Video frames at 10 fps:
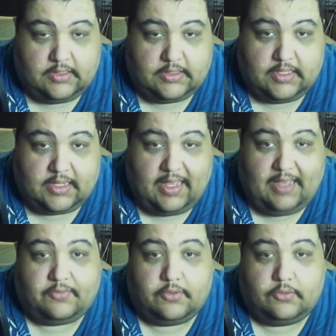is that I
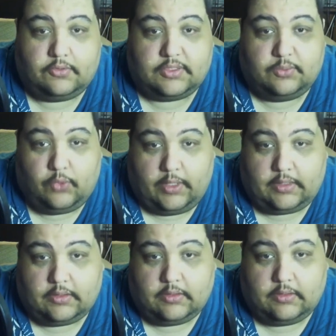have to lose some
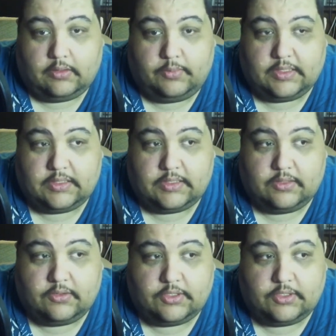weight, because